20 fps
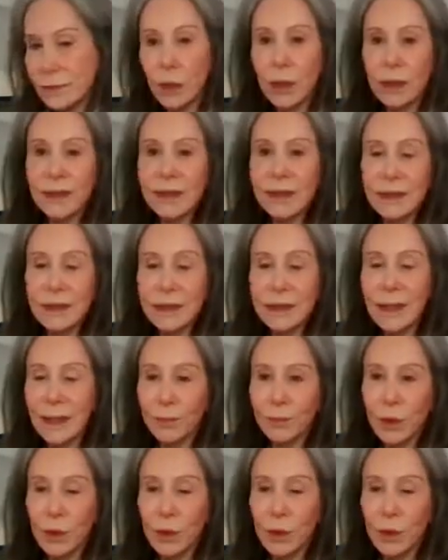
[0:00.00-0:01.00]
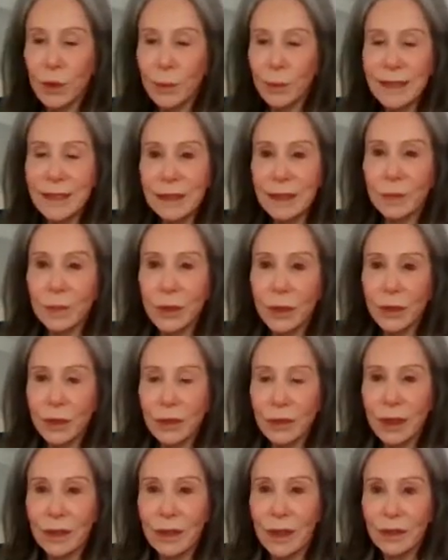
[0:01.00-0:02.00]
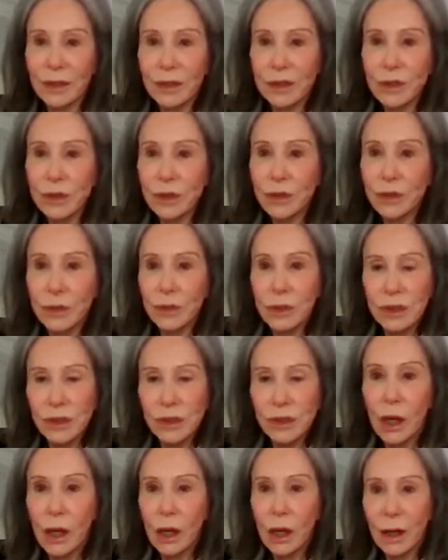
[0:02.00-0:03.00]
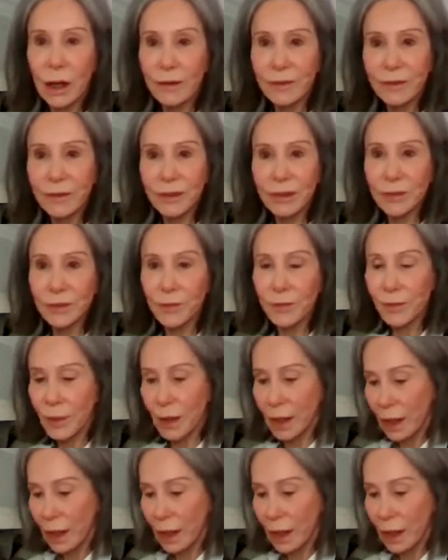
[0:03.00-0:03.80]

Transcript: boiled, and it's not boiled, but simmered to soft.